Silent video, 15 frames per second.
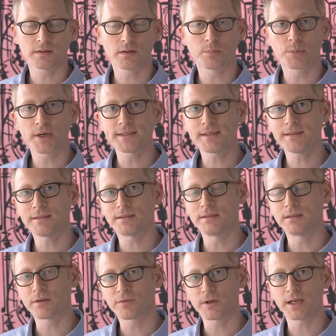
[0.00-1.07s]
The pricing is
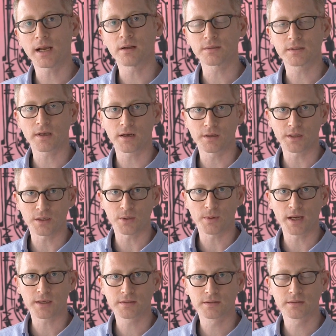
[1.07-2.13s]
different outside of the
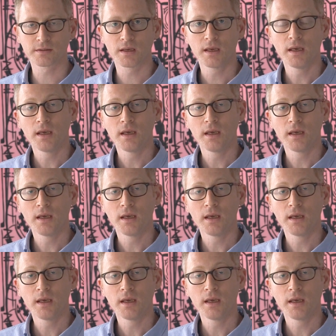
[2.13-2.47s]
US.